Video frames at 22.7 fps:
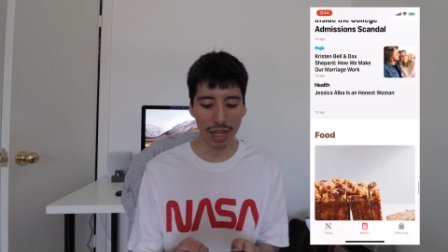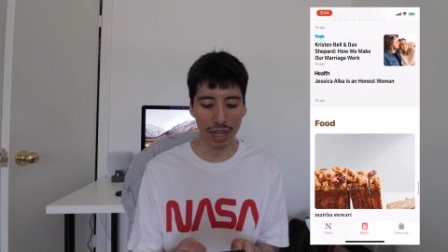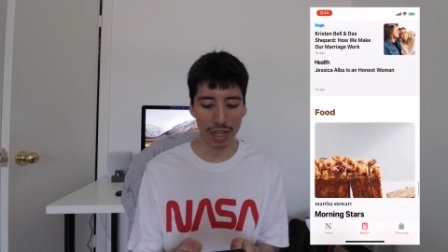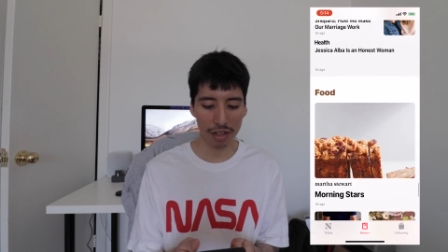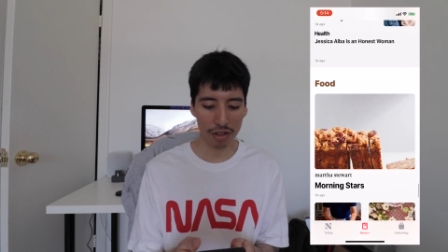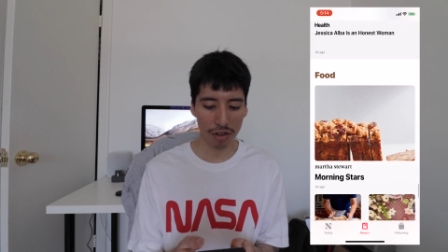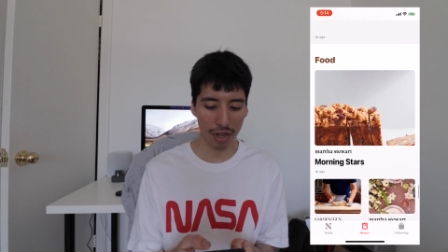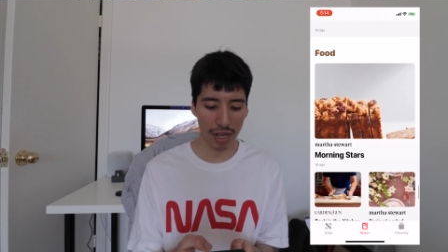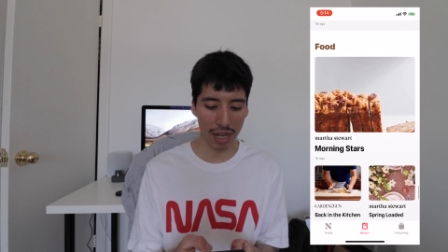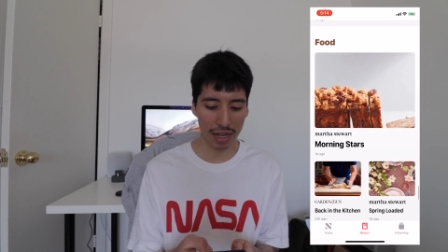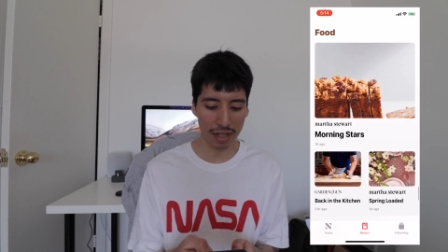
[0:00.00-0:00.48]

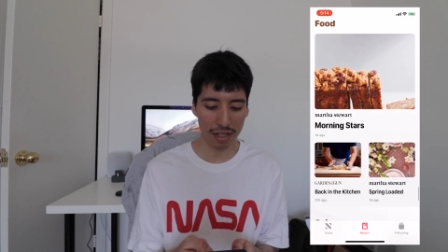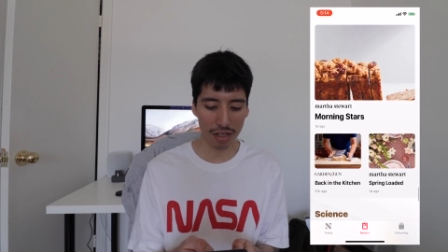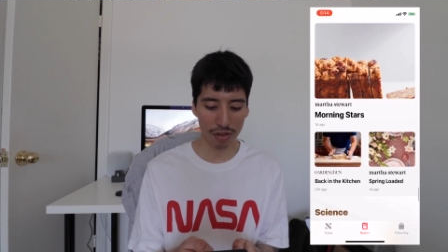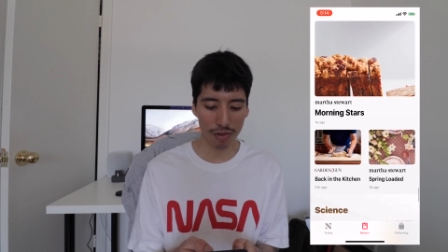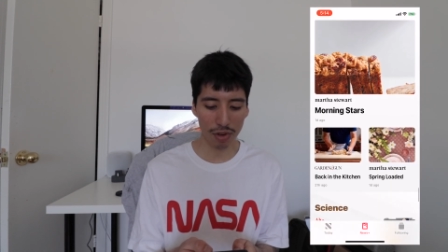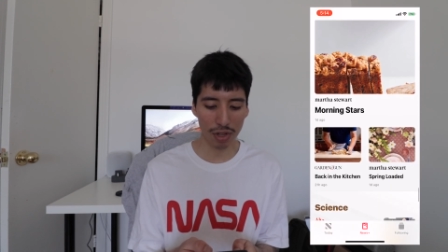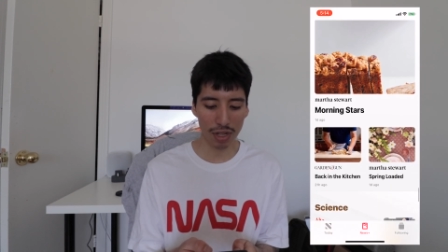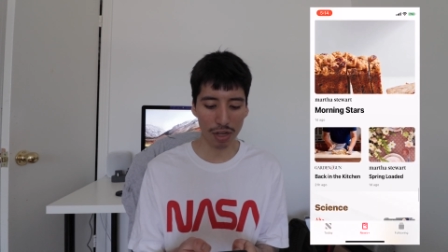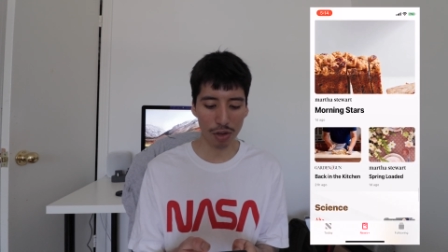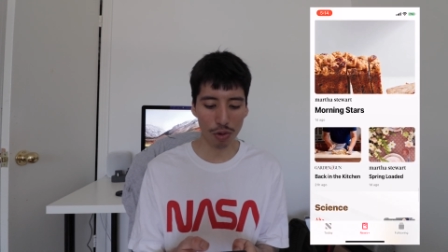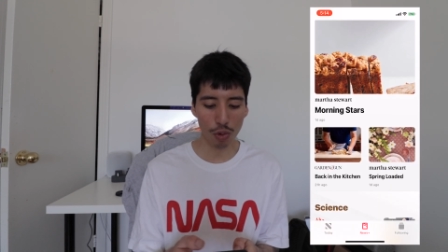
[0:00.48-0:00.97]
And so yeah, it's
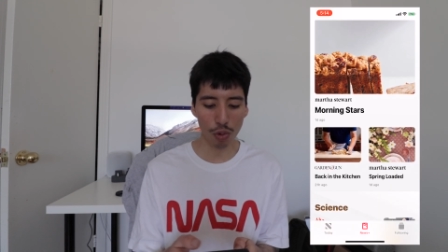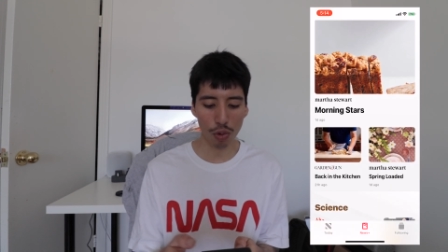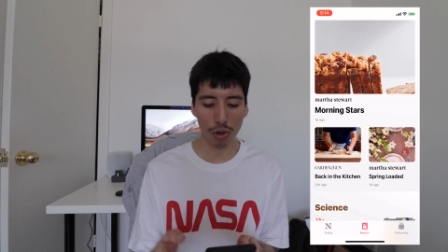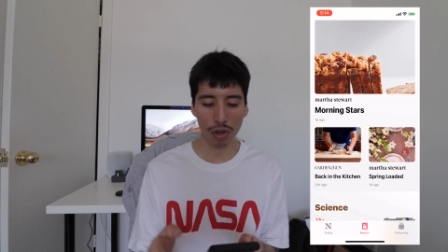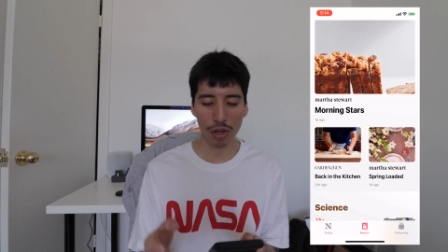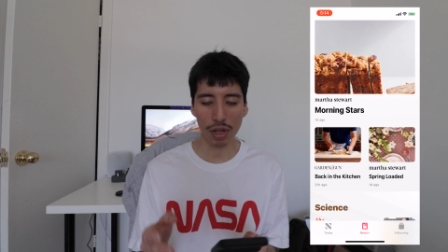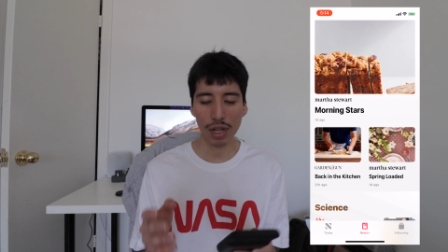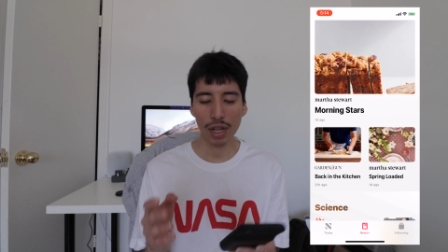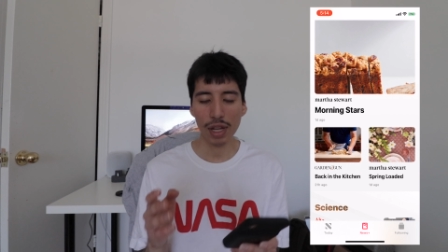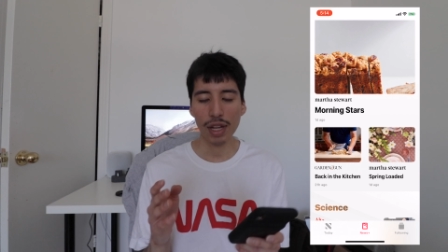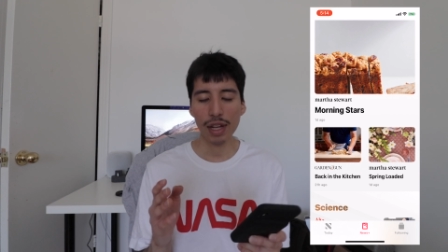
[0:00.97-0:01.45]
just really
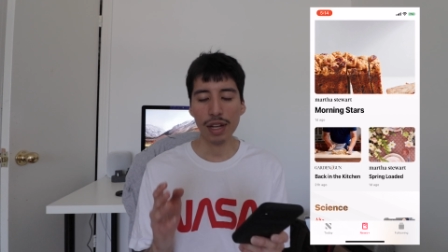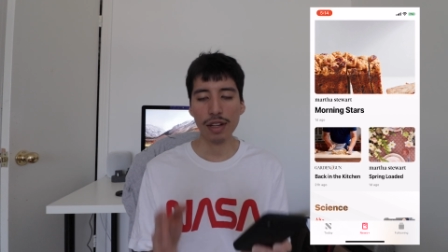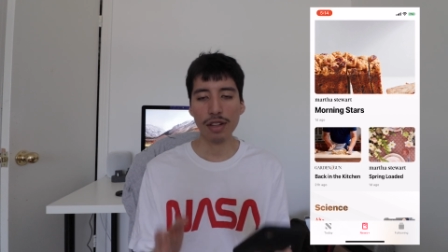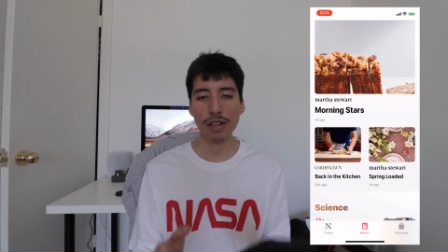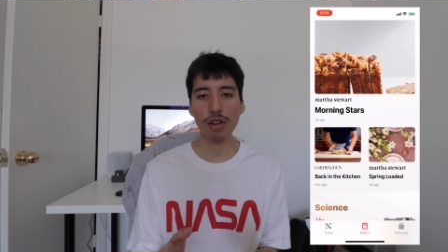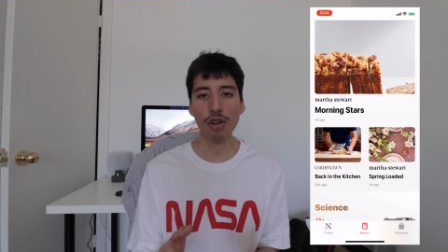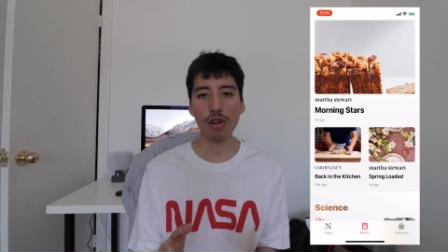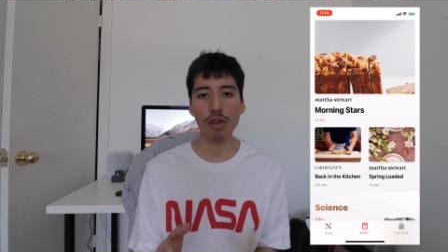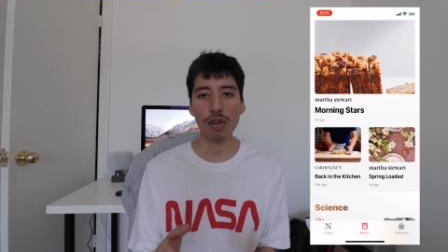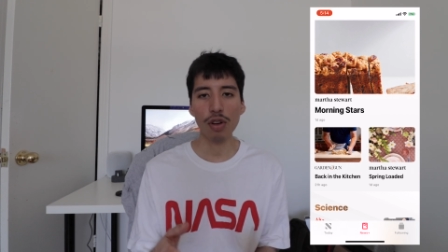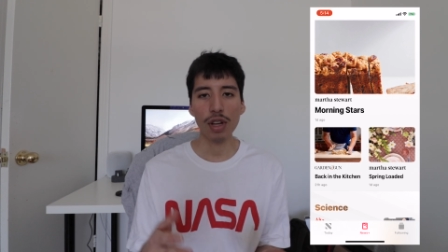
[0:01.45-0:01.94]
cool.
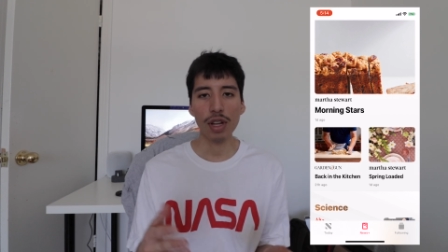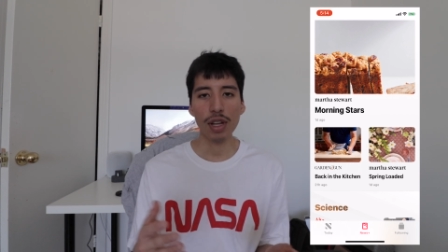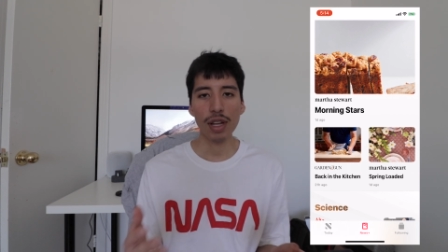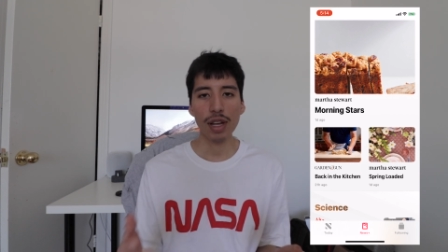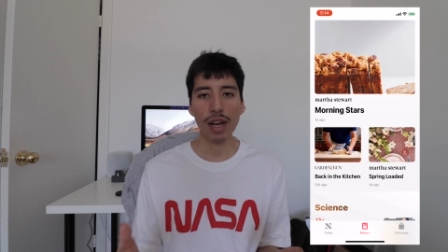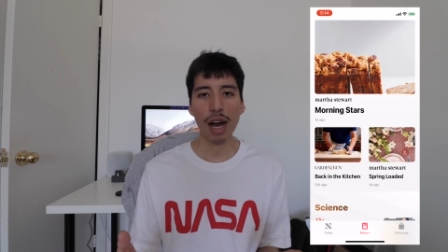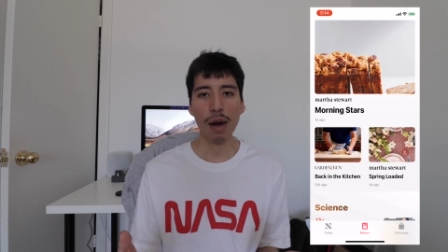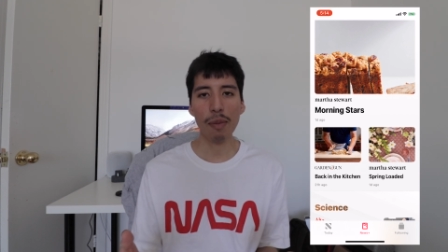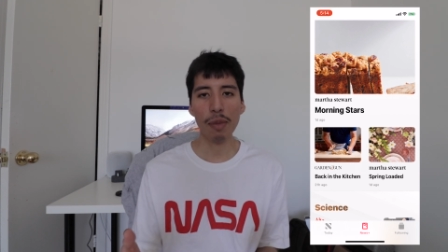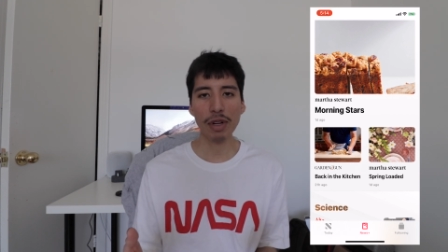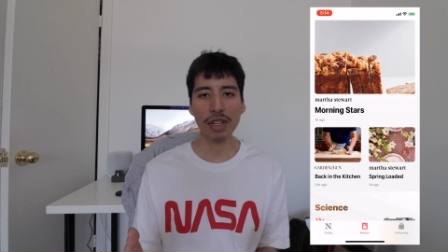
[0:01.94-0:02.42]
So
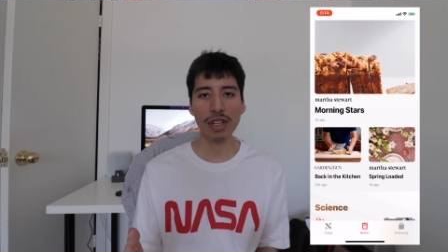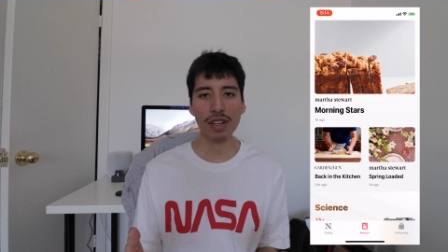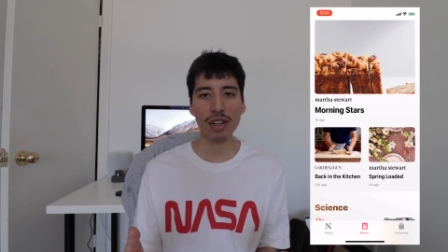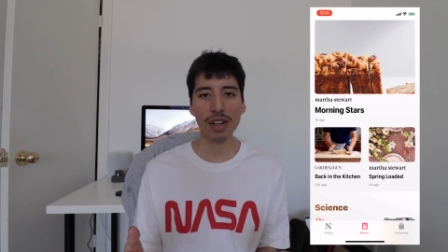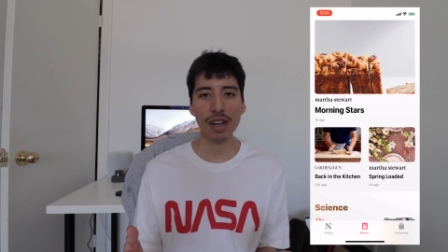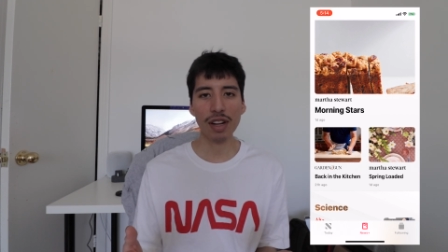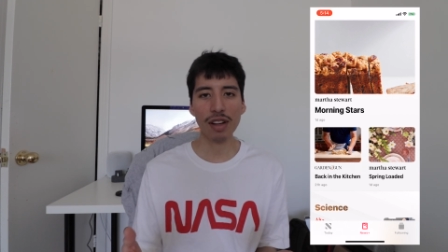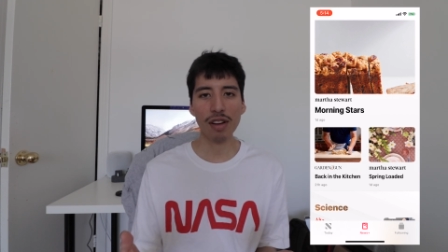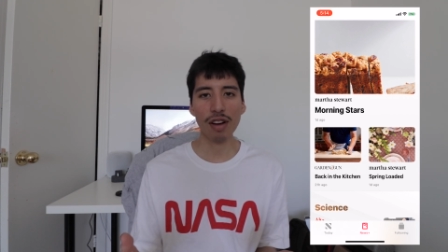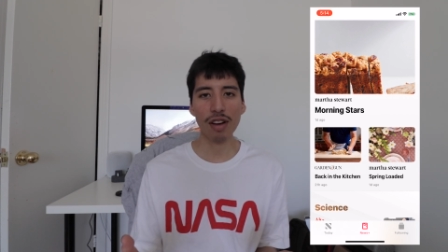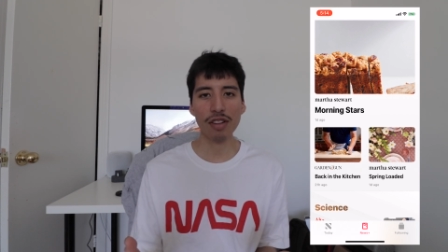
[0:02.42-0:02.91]
how much it's
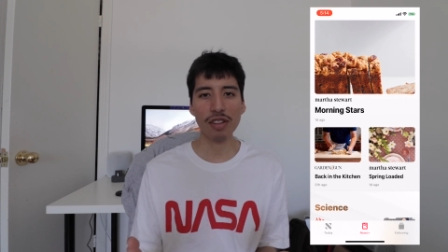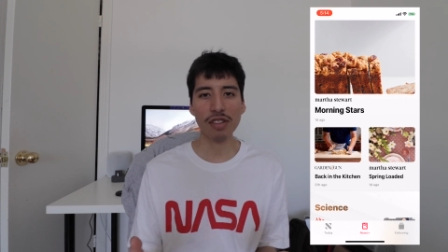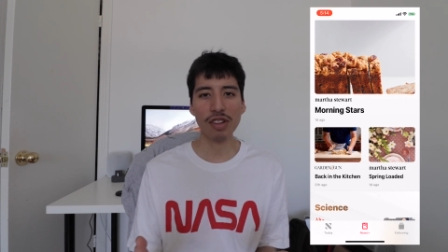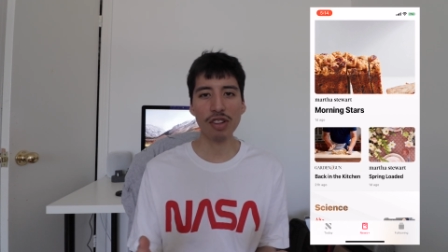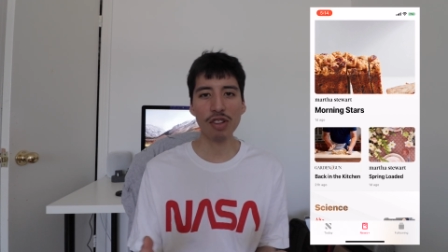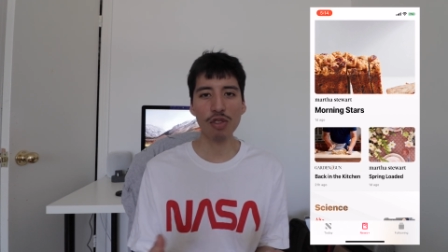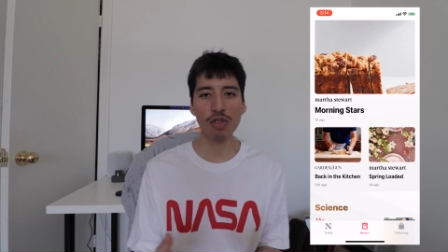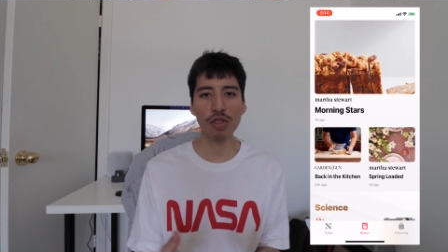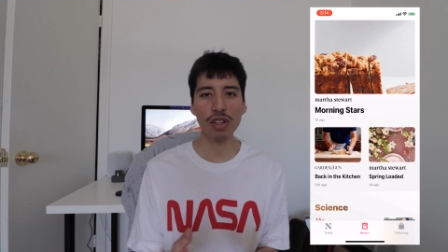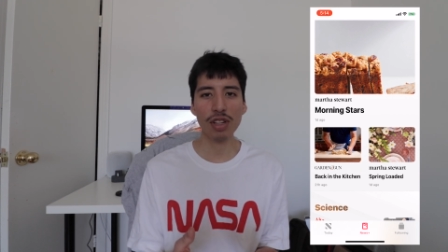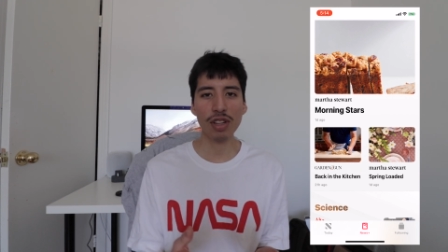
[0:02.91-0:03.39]
gonna cost you?